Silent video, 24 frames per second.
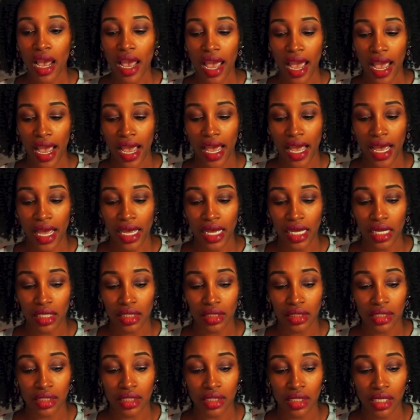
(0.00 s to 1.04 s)

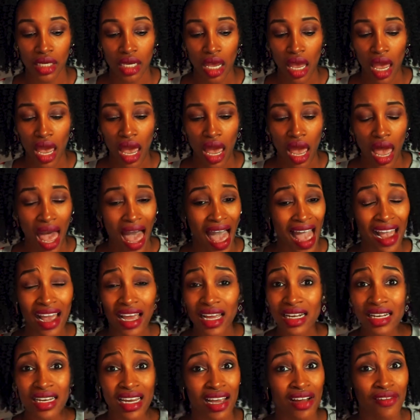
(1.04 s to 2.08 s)
And I
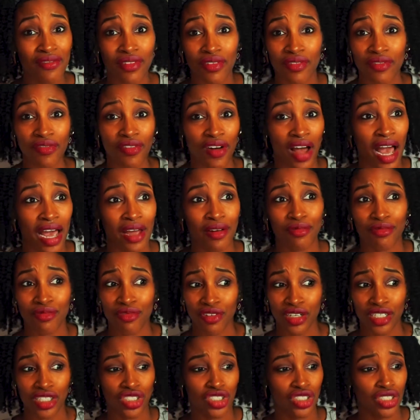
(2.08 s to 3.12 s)
could never find
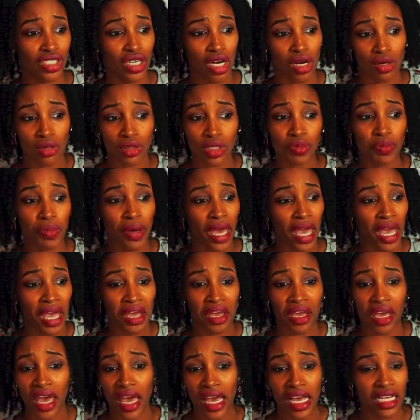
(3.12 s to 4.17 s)
French toast,
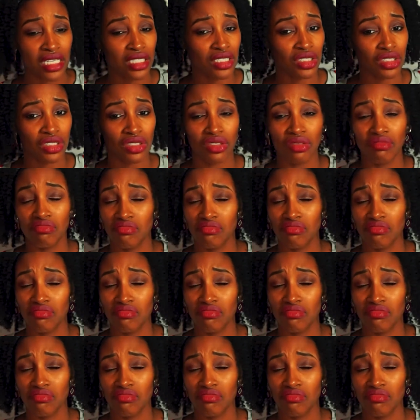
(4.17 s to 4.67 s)
pancakes,